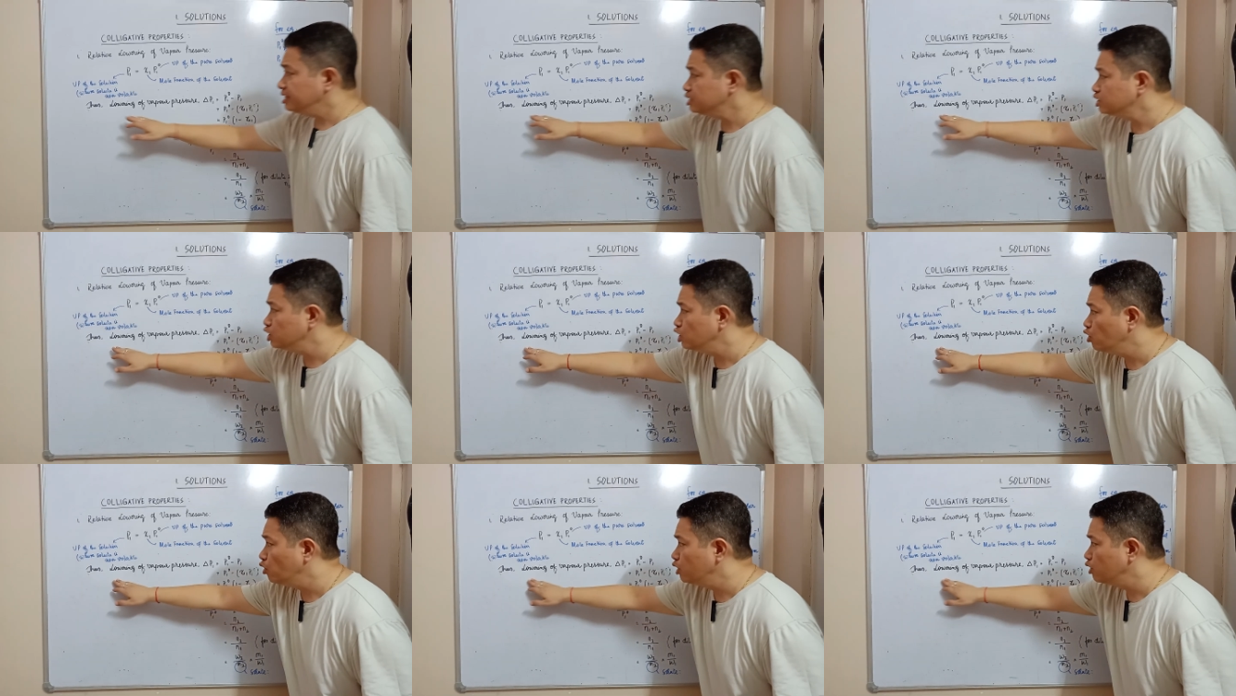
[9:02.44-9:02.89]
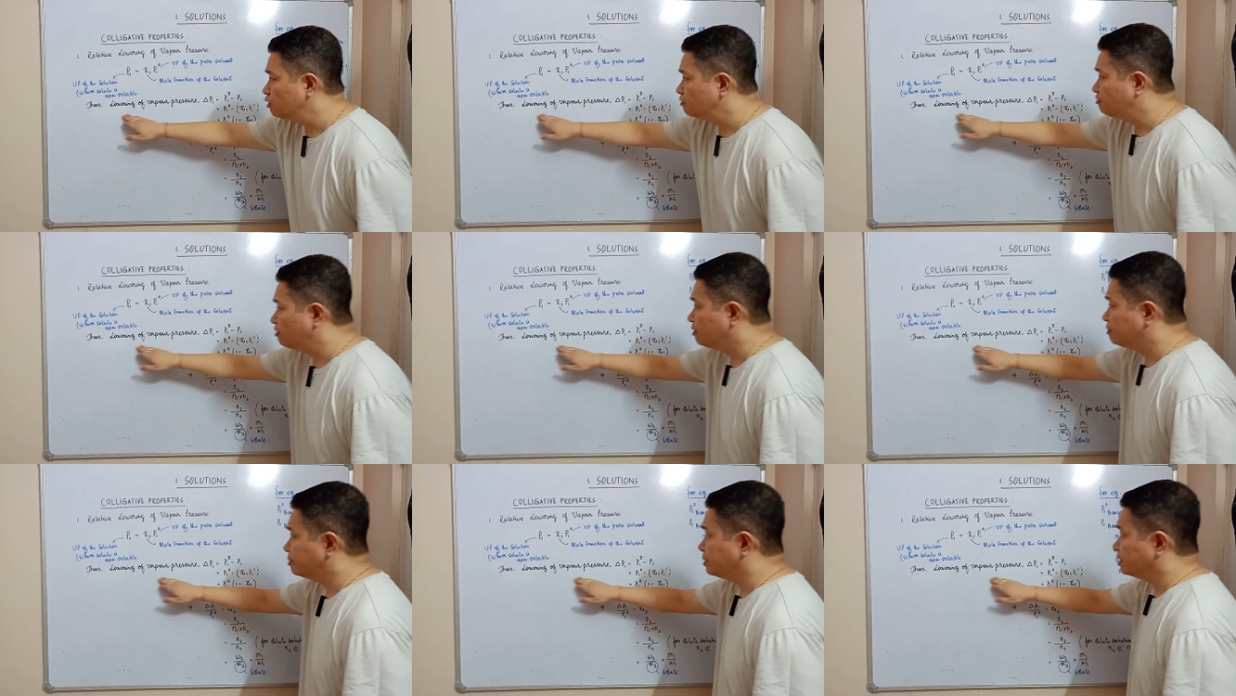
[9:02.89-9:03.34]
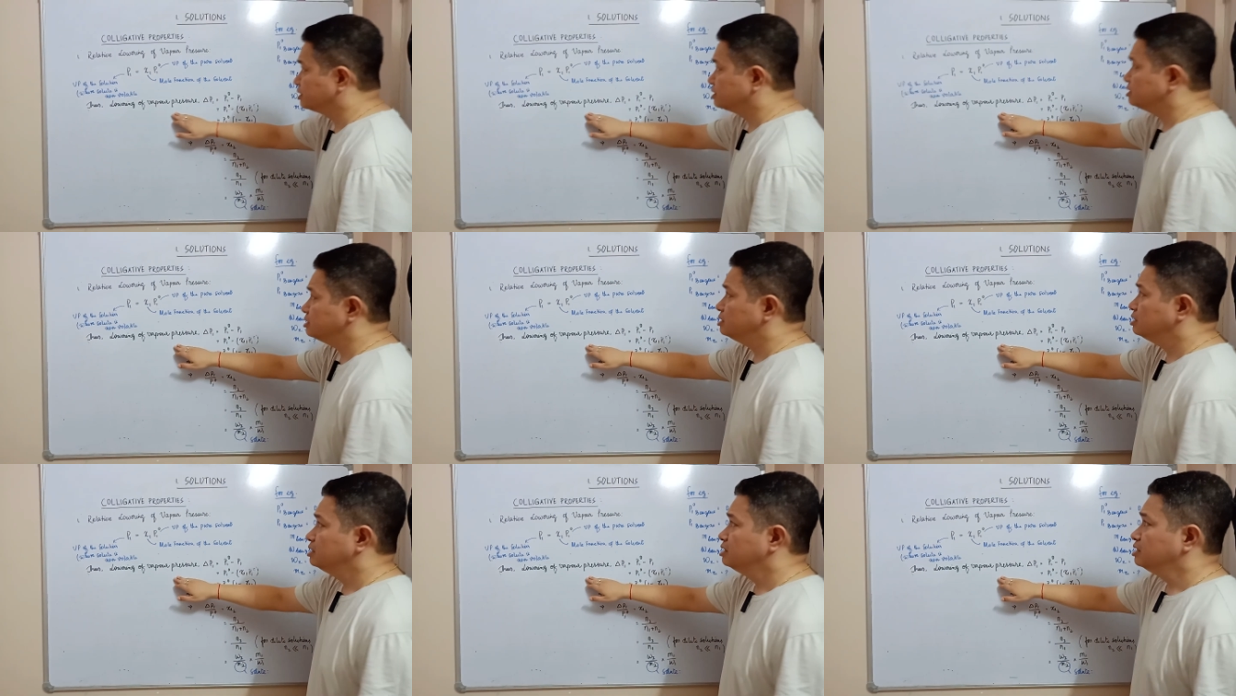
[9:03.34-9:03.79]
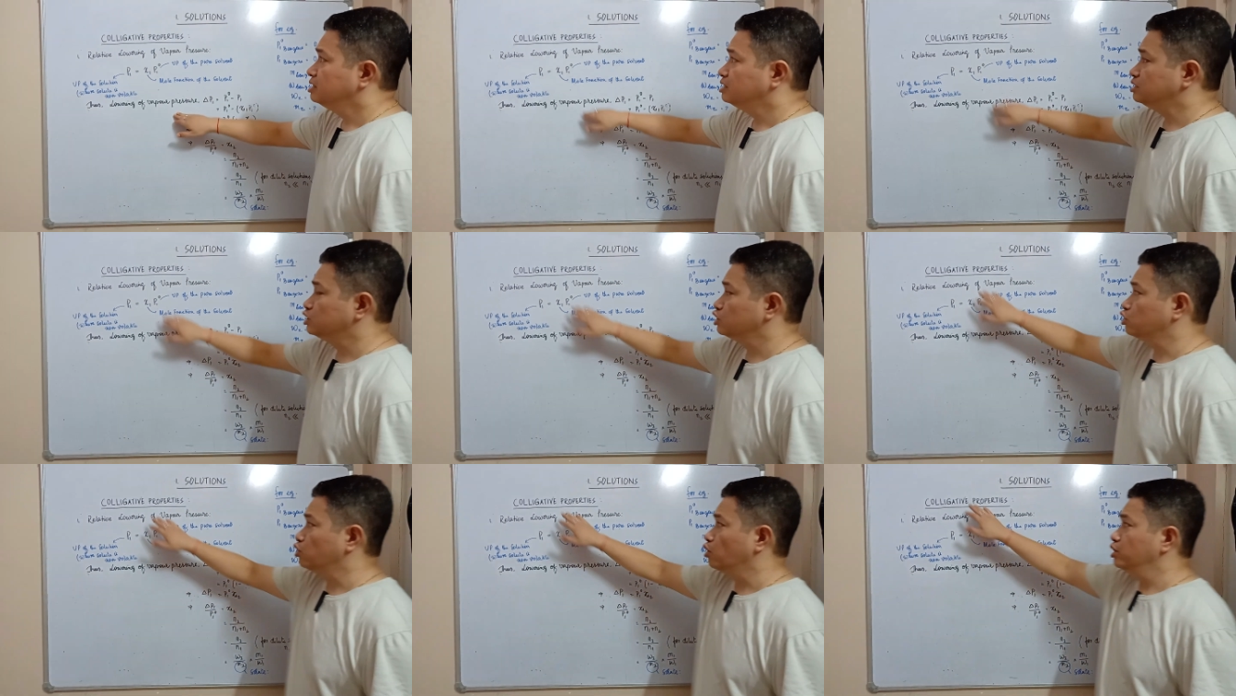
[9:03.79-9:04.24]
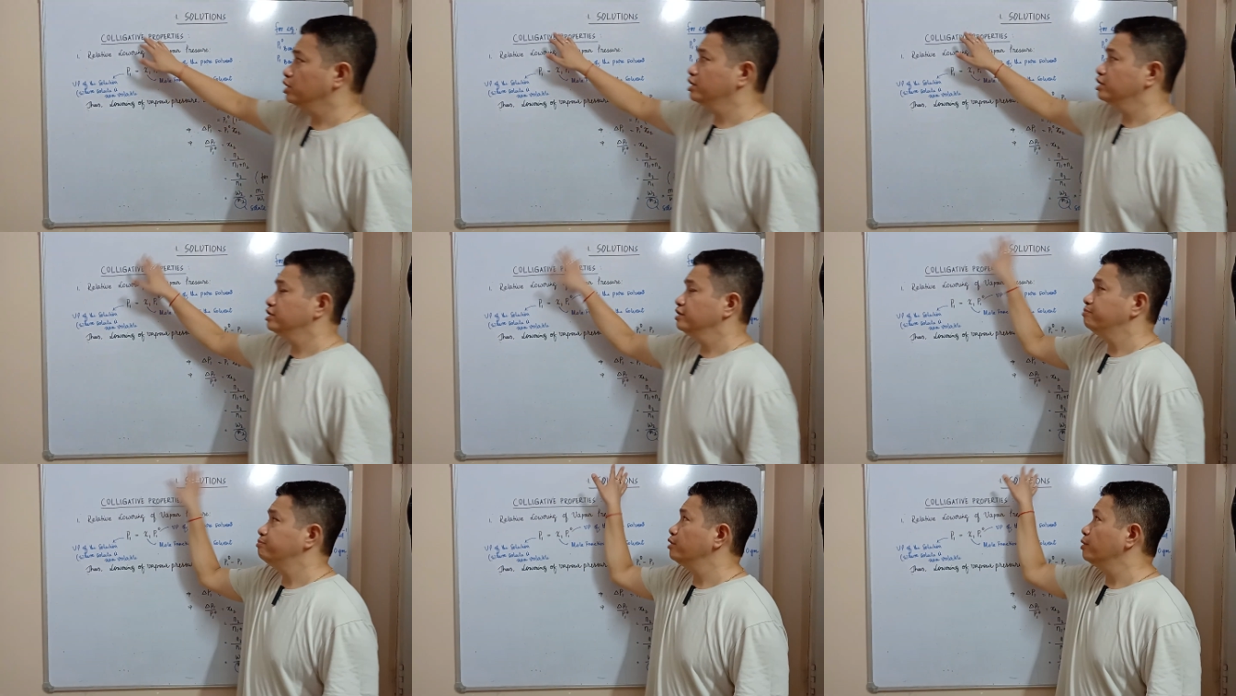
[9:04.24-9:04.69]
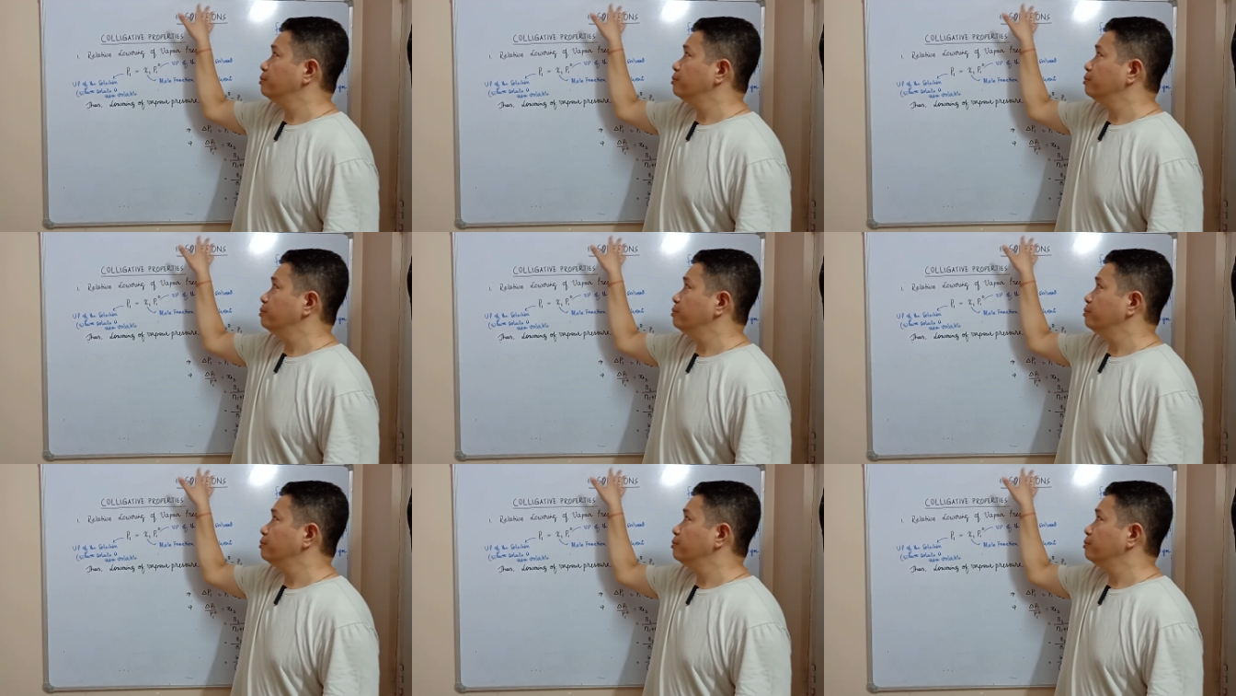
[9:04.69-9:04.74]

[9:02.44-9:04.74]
this loading of vapor pressure is a colligative